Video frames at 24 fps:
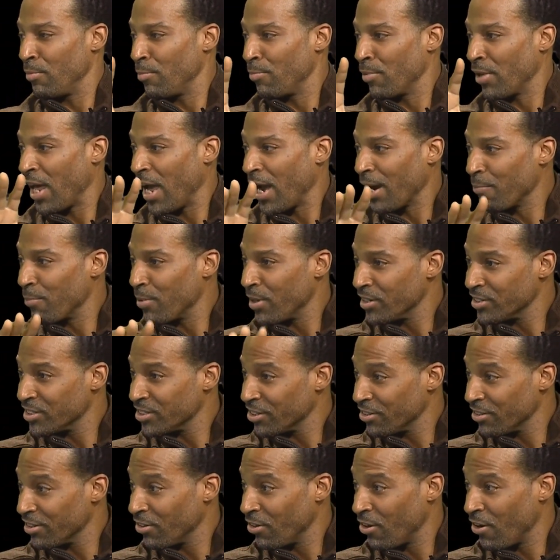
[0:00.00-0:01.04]

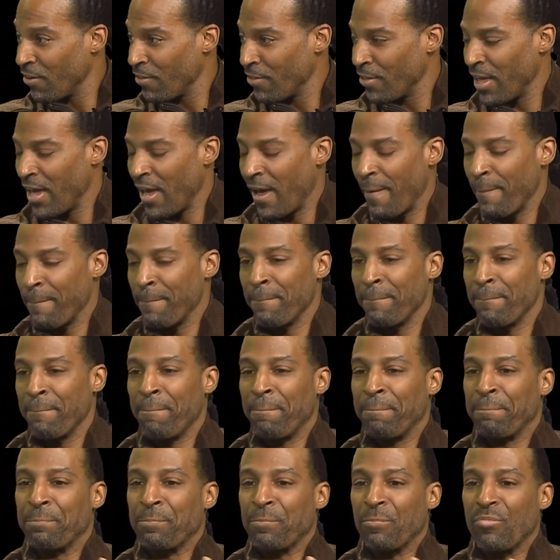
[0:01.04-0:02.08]
Blockbuster and all that? Right,
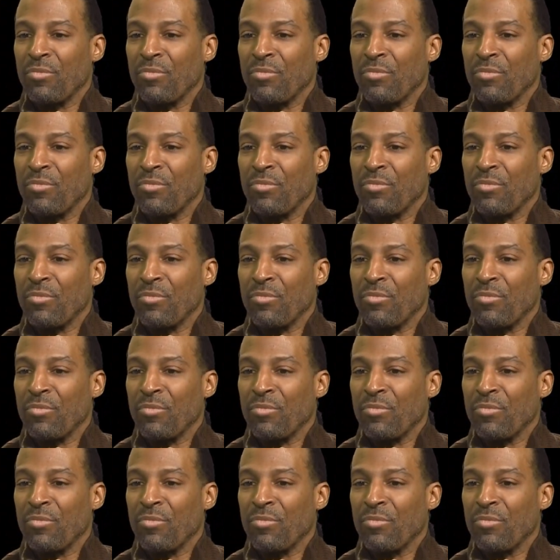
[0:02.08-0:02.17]
right.